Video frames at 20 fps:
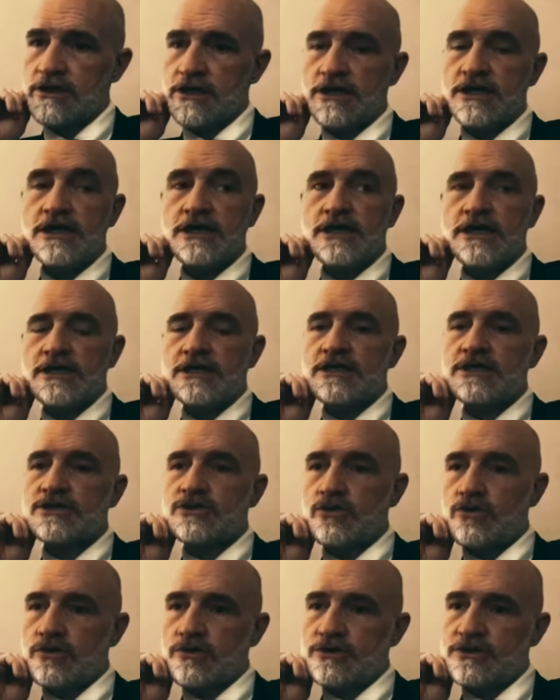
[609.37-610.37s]
the eating
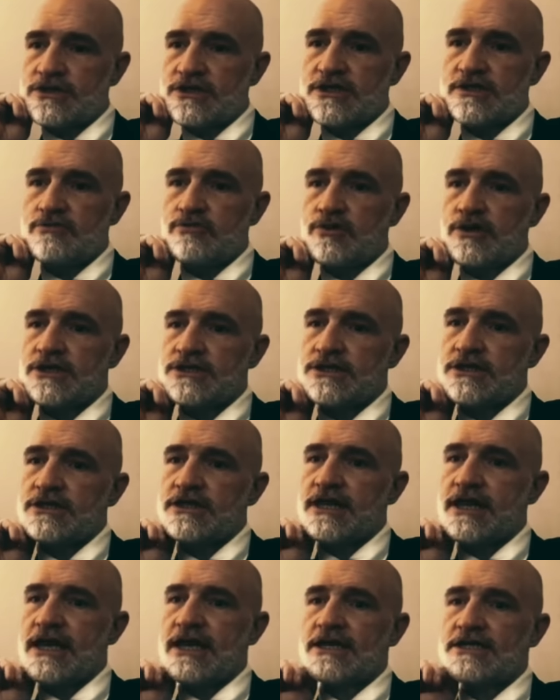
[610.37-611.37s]
disorders, the
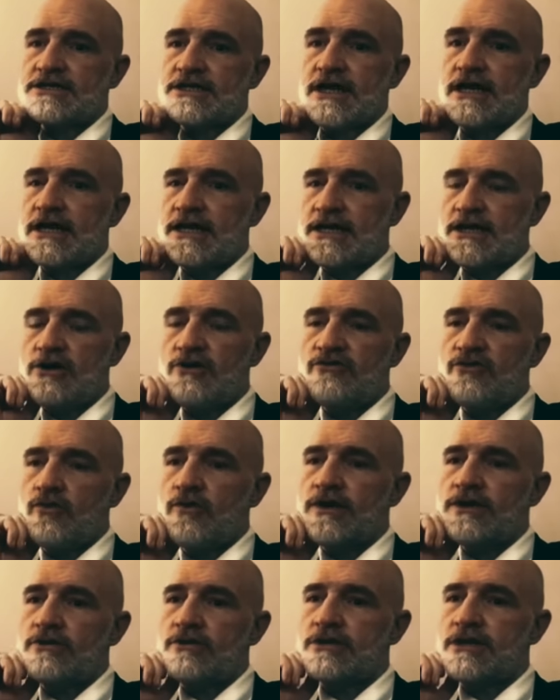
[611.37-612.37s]
depression, the anxiety over
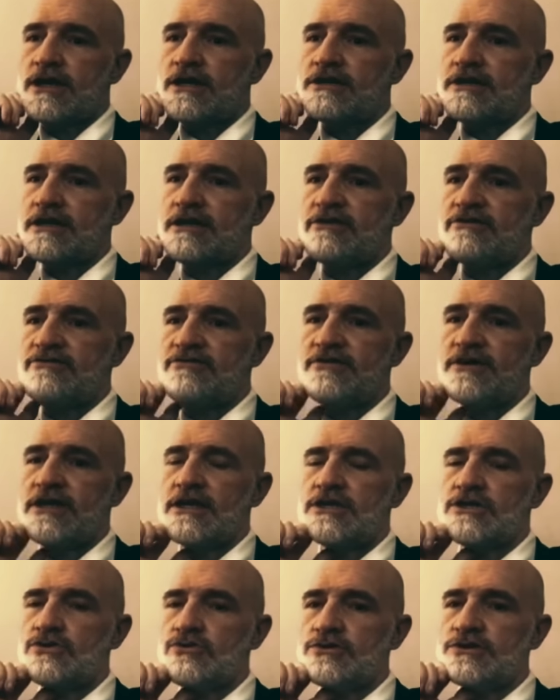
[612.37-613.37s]
whether or not they can
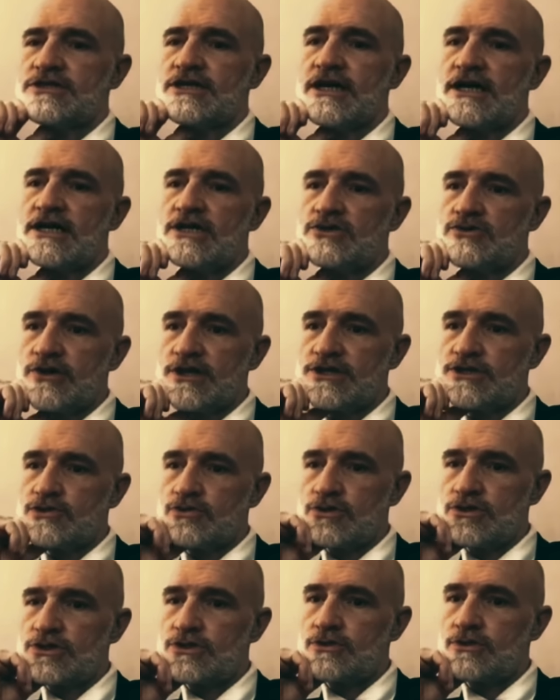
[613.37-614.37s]
fit into a tight
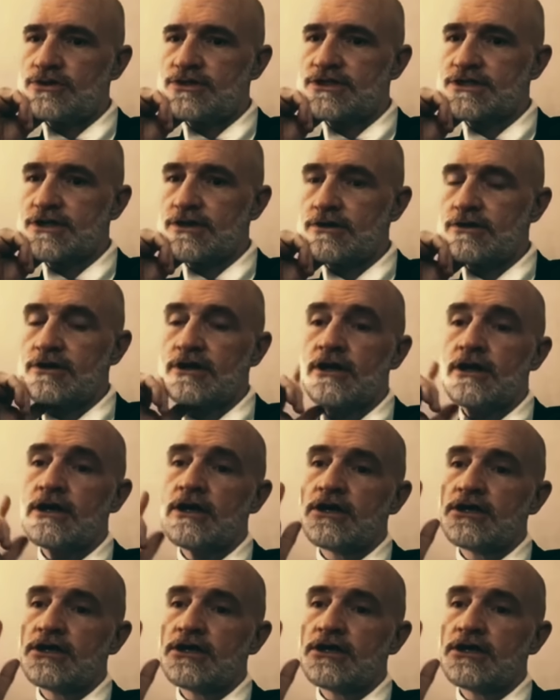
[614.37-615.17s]
dress or a short skirt